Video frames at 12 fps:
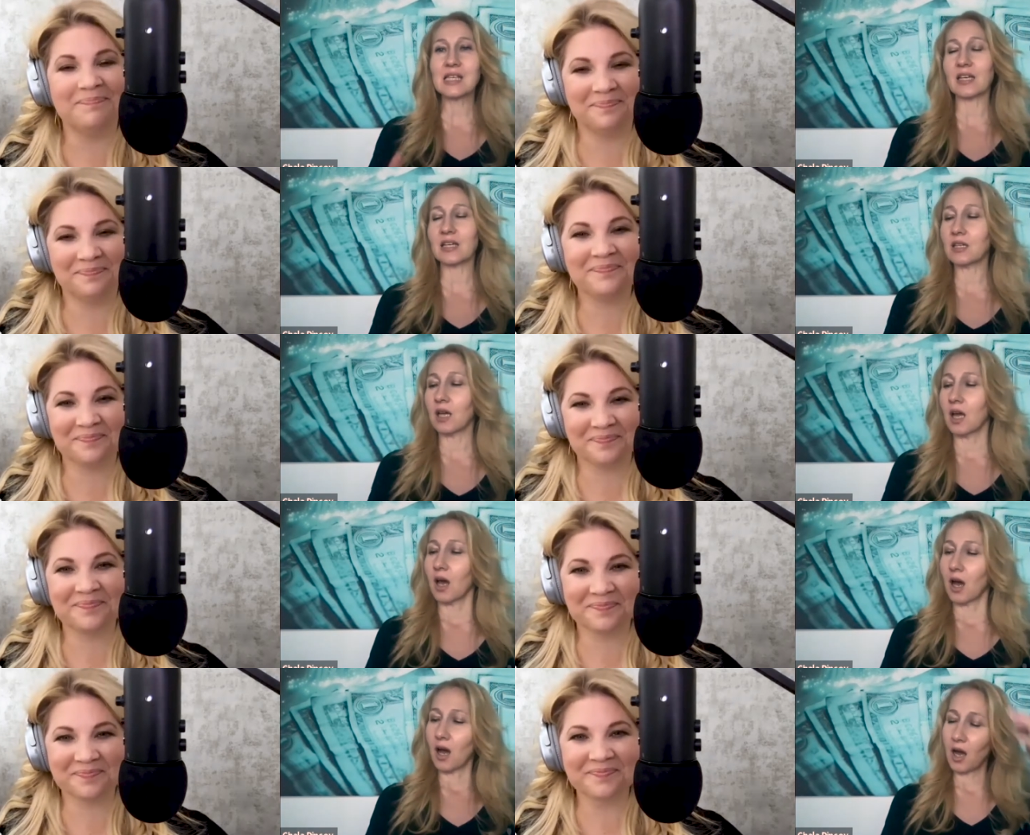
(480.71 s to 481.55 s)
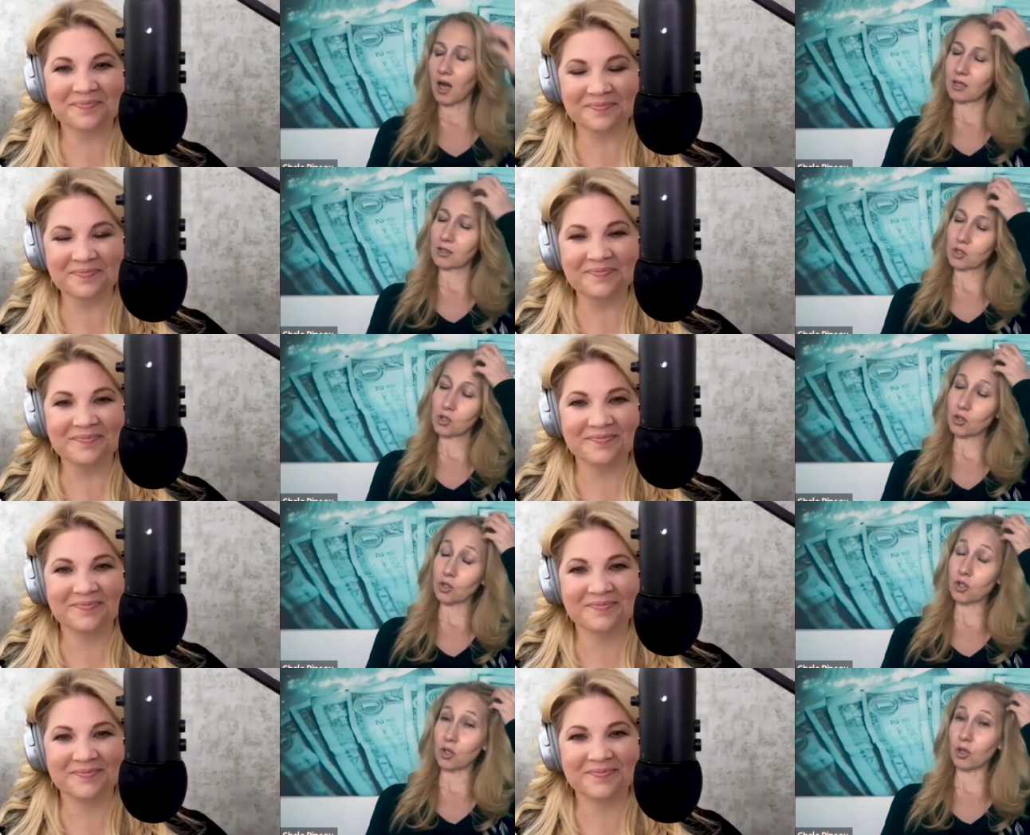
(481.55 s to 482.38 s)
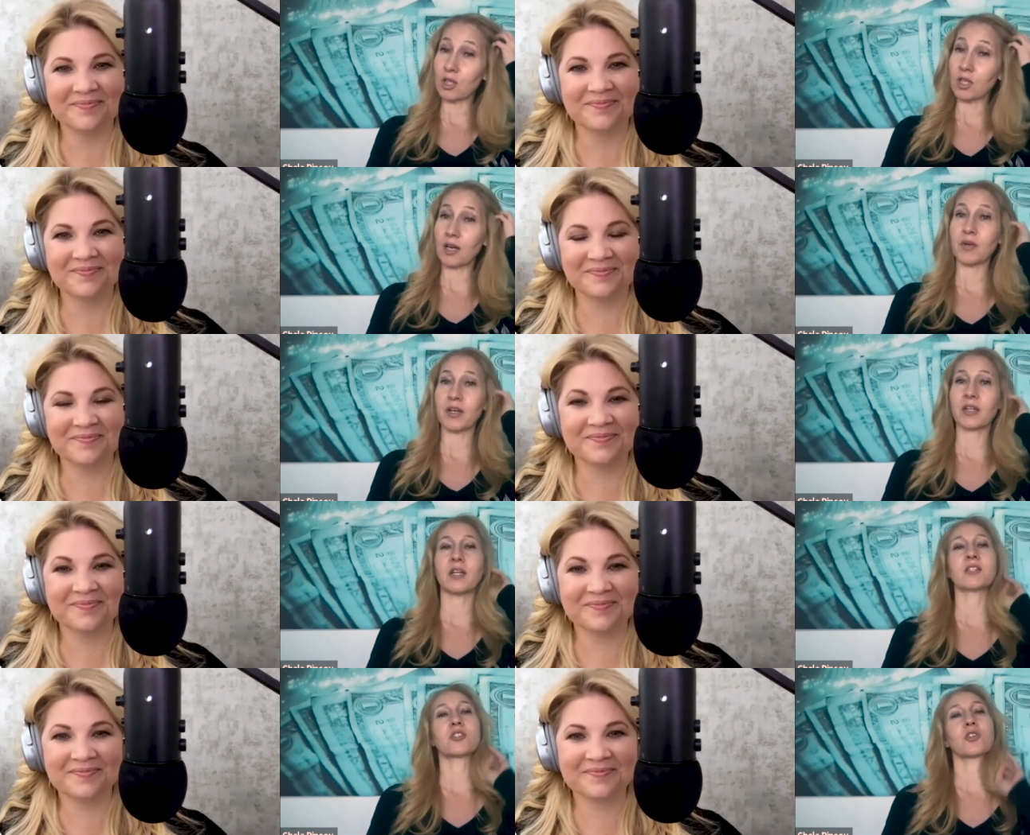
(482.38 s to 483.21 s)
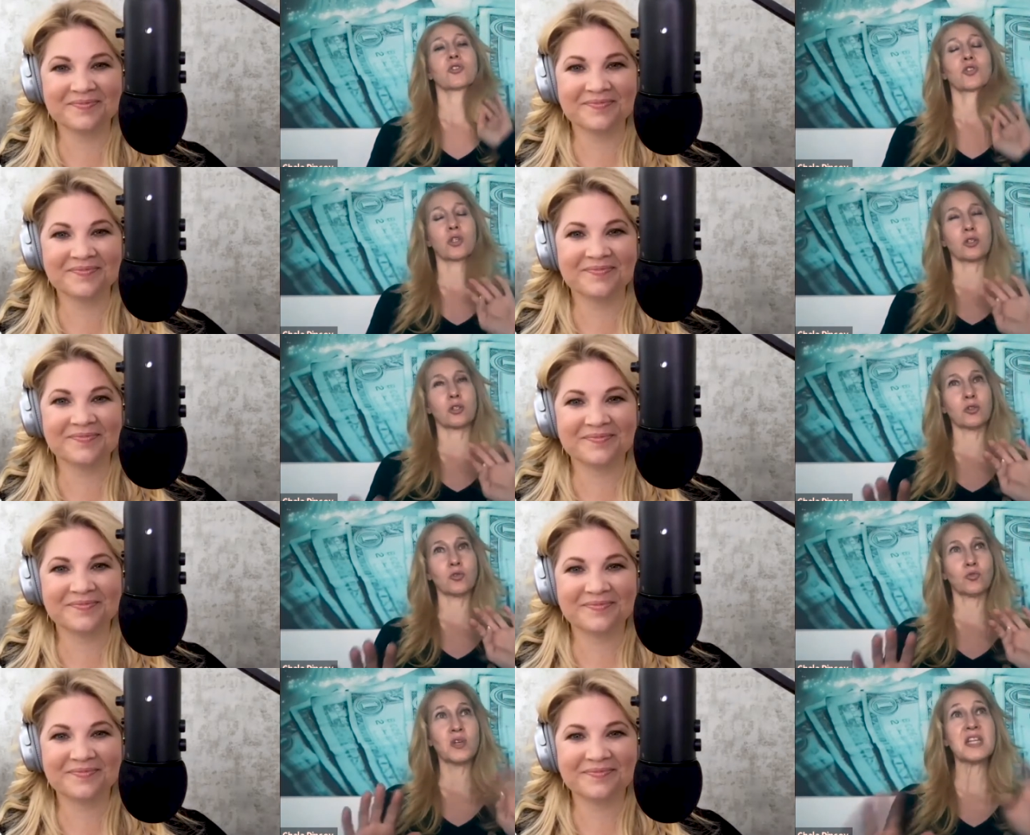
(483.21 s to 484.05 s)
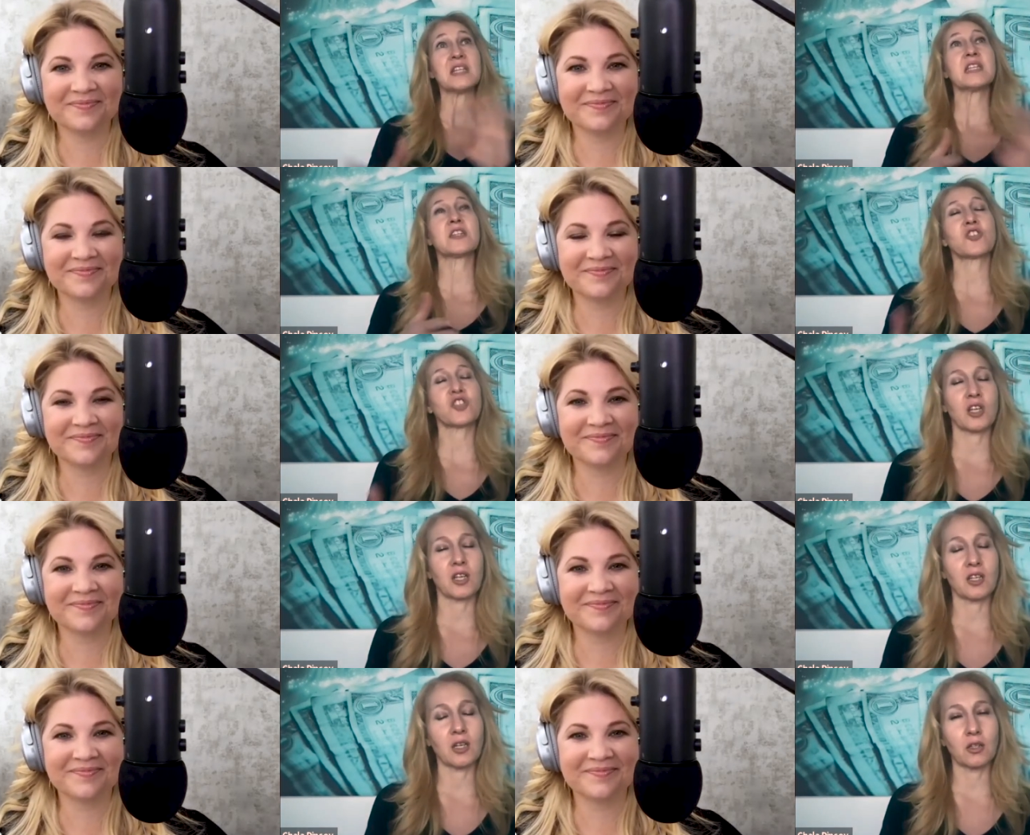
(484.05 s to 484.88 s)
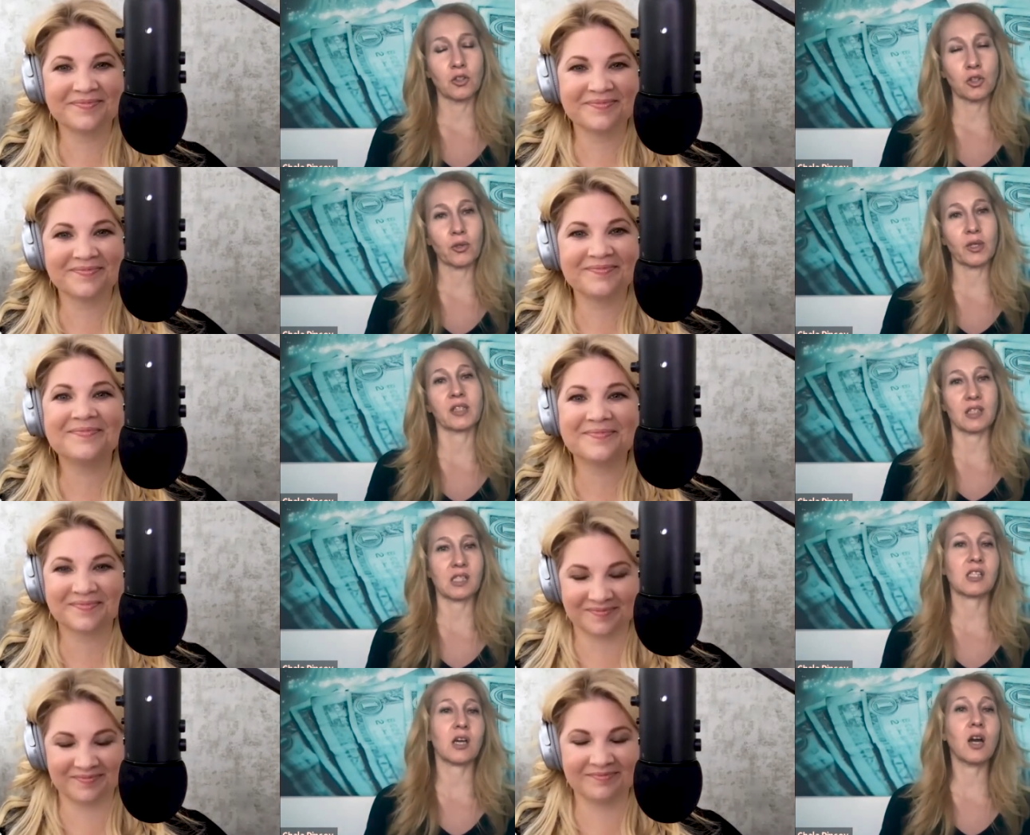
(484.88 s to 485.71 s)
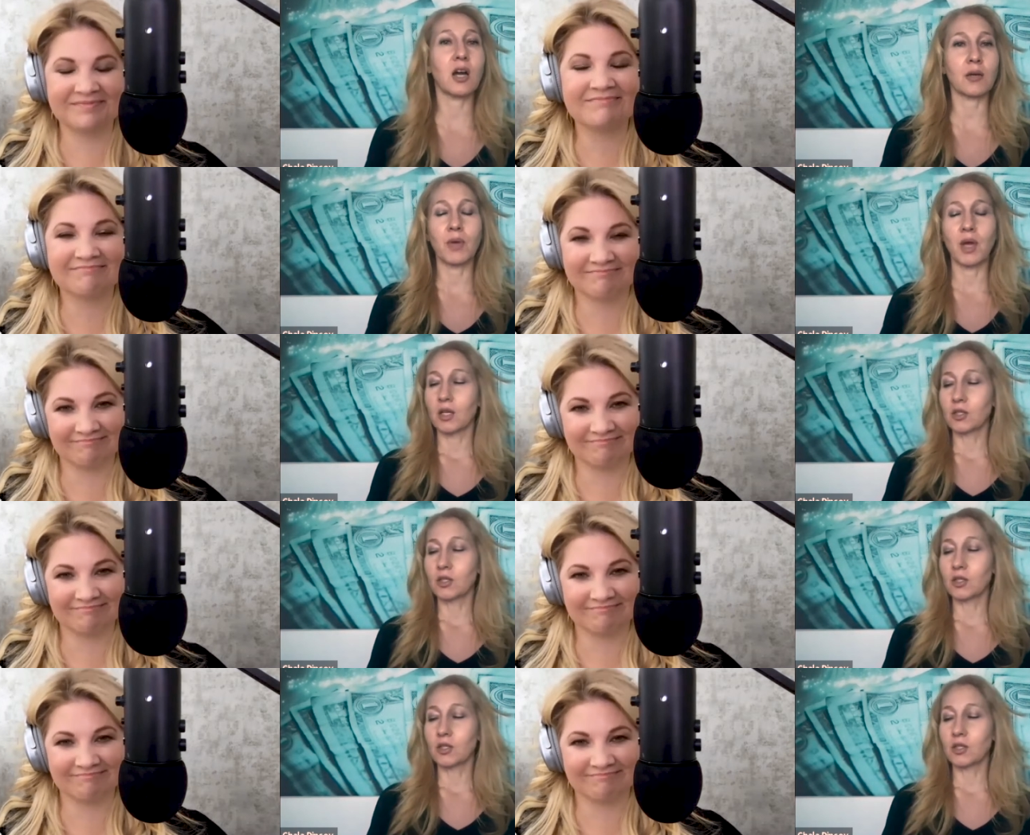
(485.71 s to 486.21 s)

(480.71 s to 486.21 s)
Speaker 1: say, uh, so, you know, a lot of my clients are re-niching during this time.